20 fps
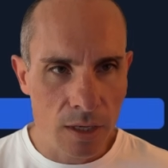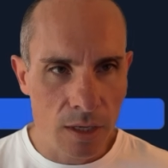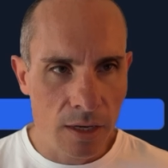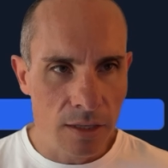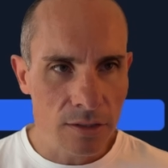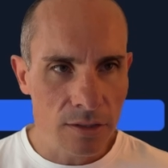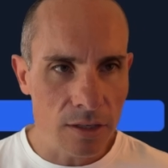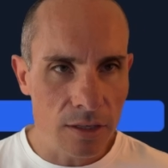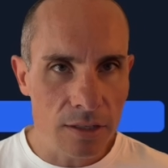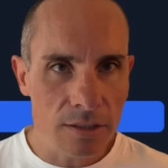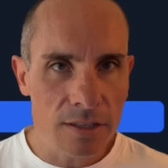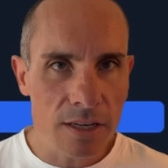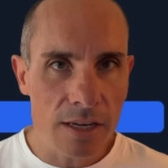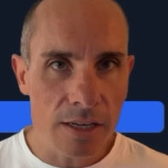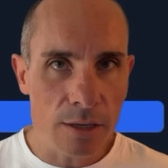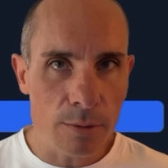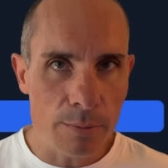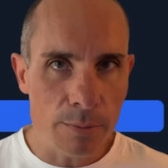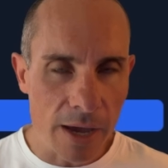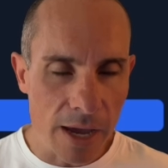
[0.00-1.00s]
It's going to take
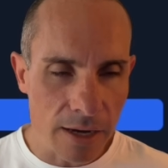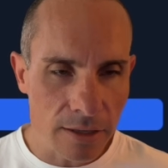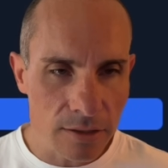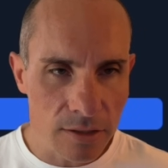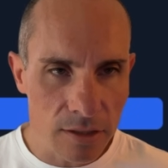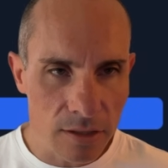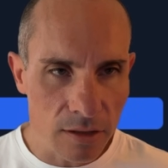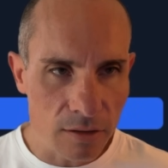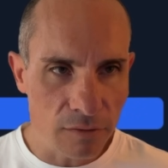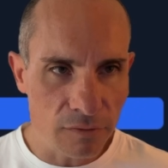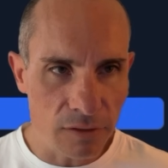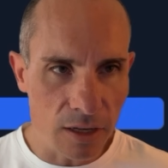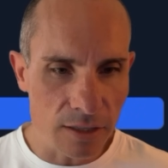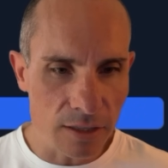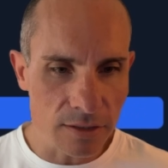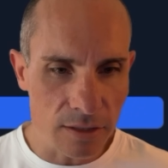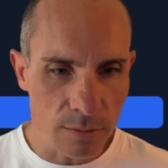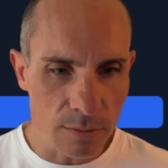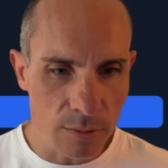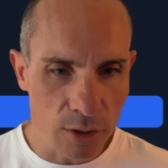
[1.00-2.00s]
you back to the
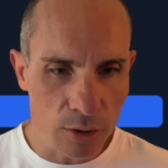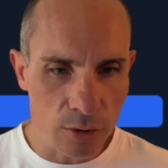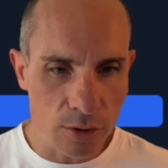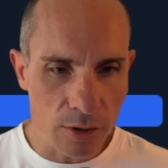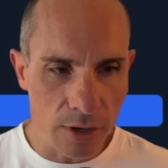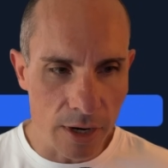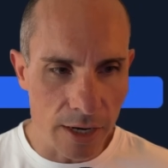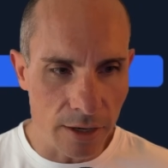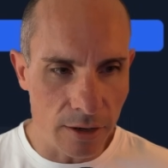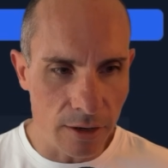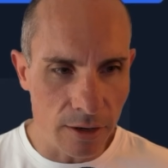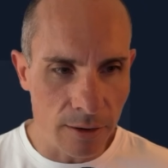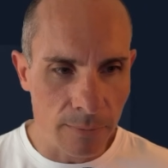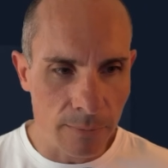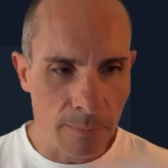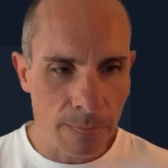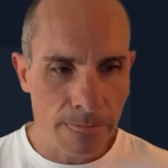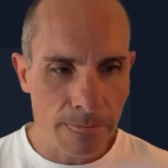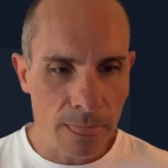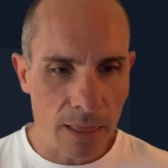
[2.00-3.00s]
Flux Image Creator.
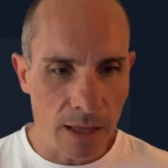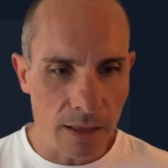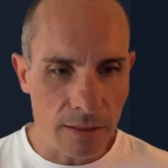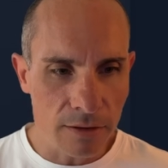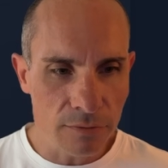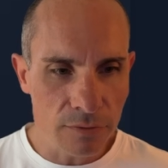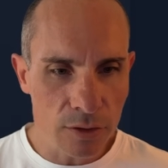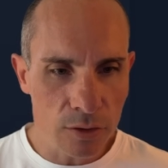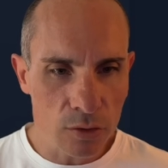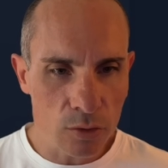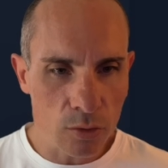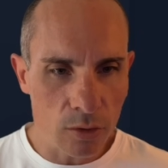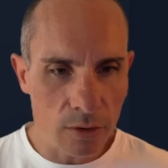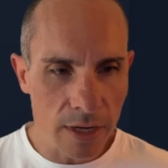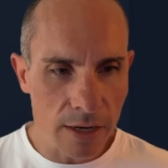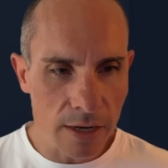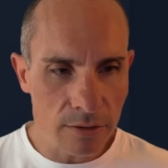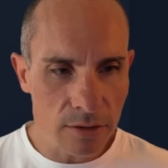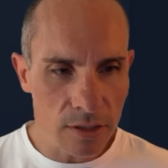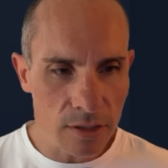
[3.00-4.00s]
And if you scroll
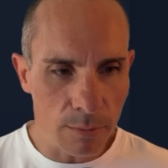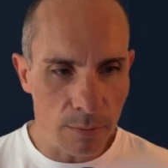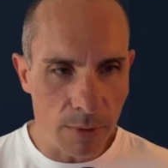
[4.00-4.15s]
down to the